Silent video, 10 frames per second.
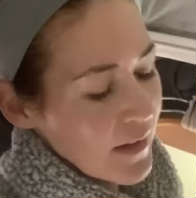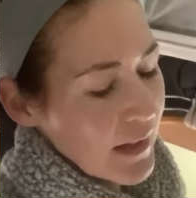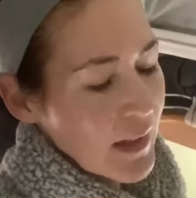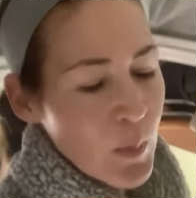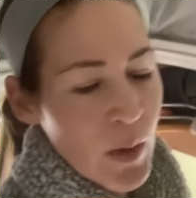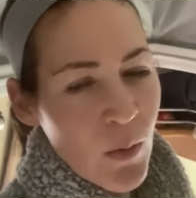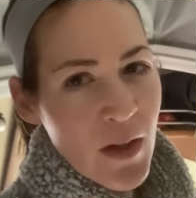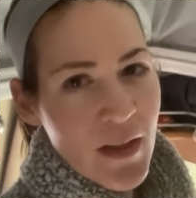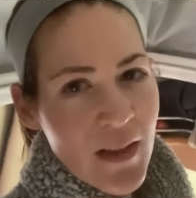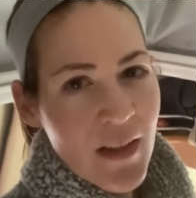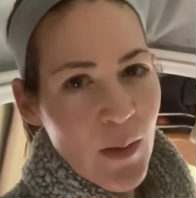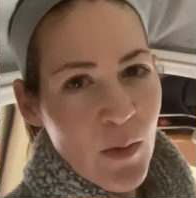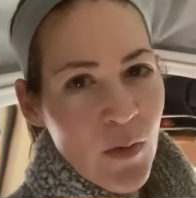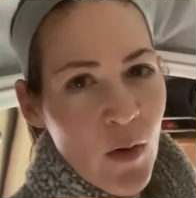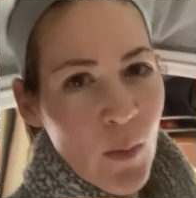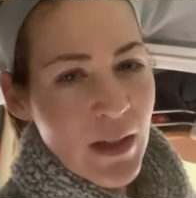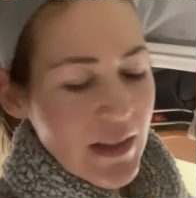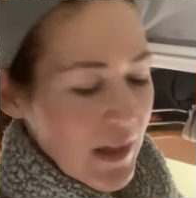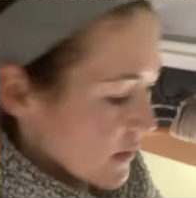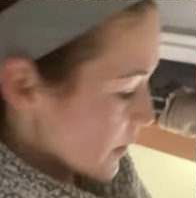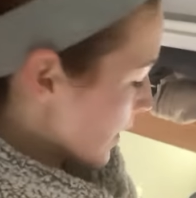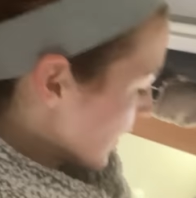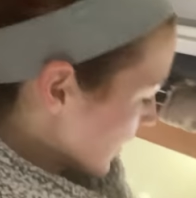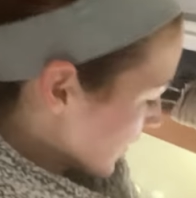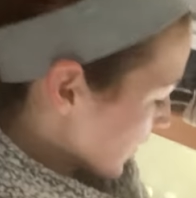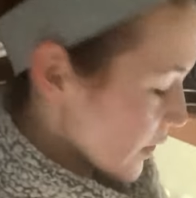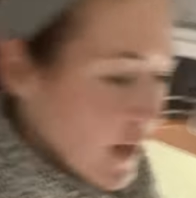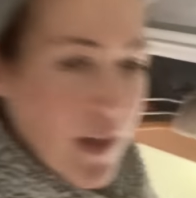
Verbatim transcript: little bit worse than the night before. It went down to minus three.